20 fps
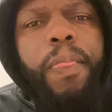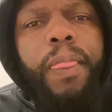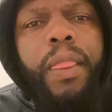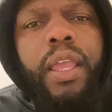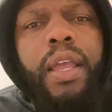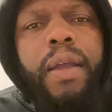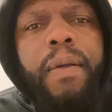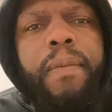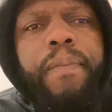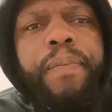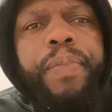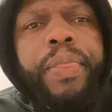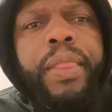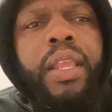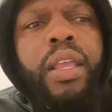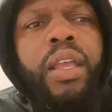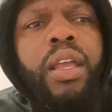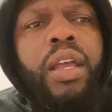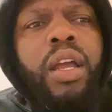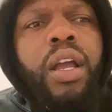Yeah.
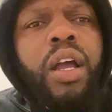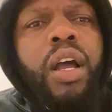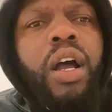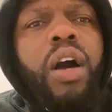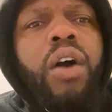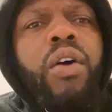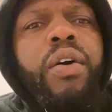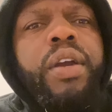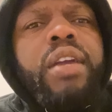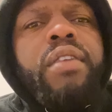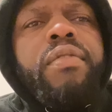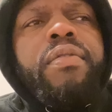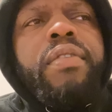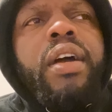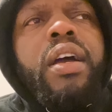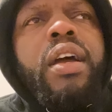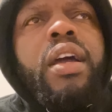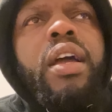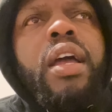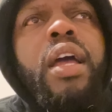I'll give
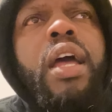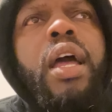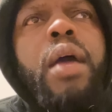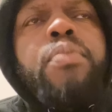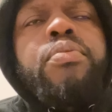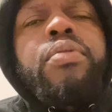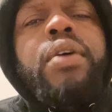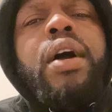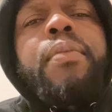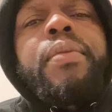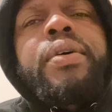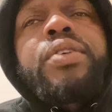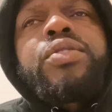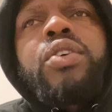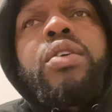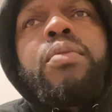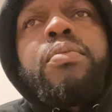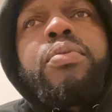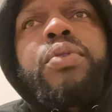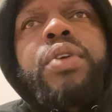a, a prime
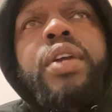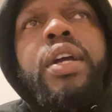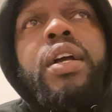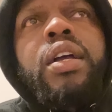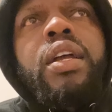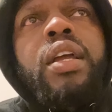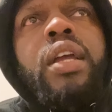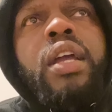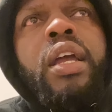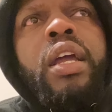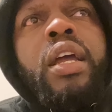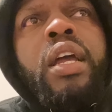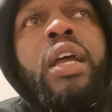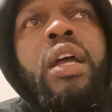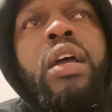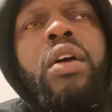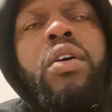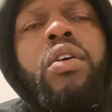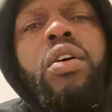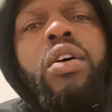example, yeah.
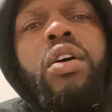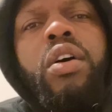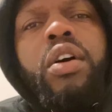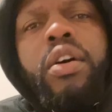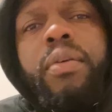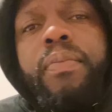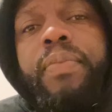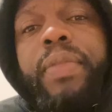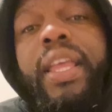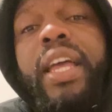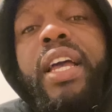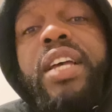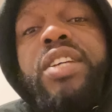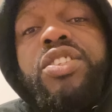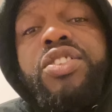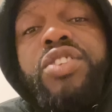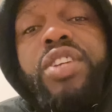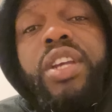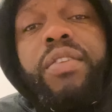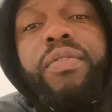Um
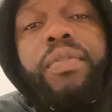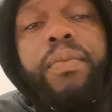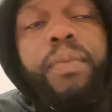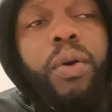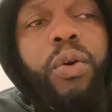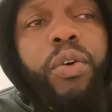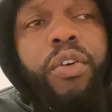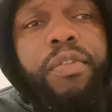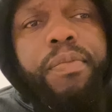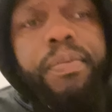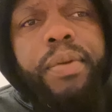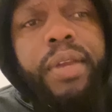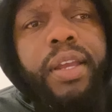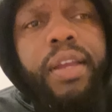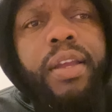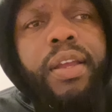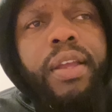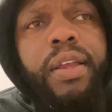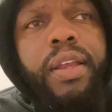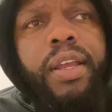SJ from
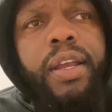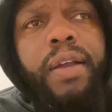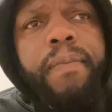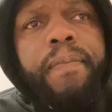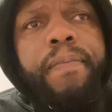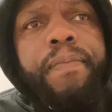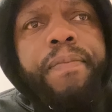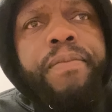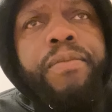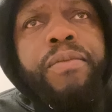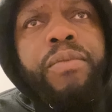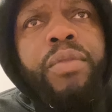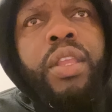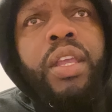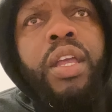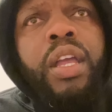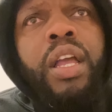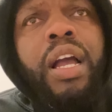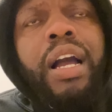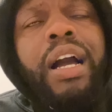OFB, yeah.
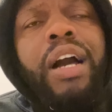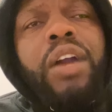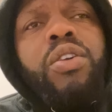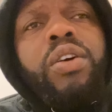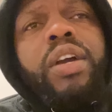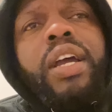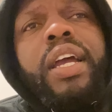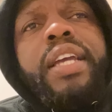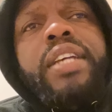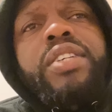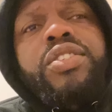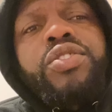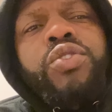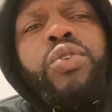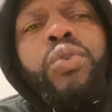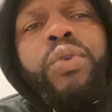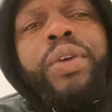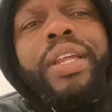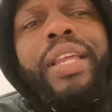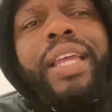I look at his
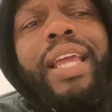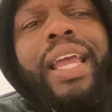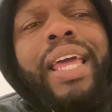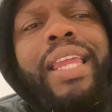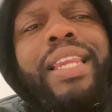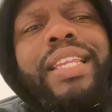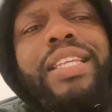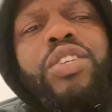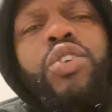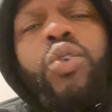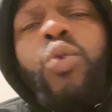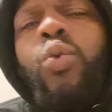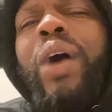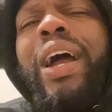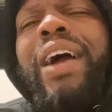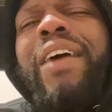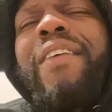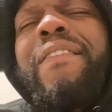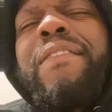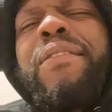story and it's
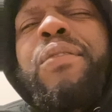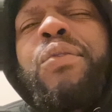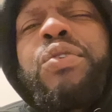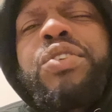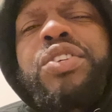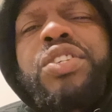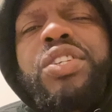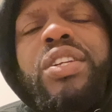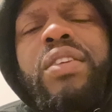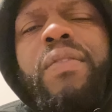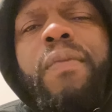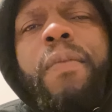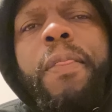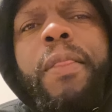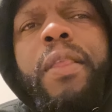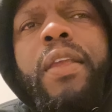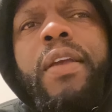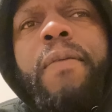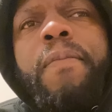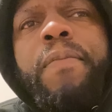quite unfortunate,
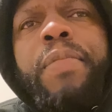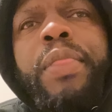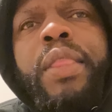yeah.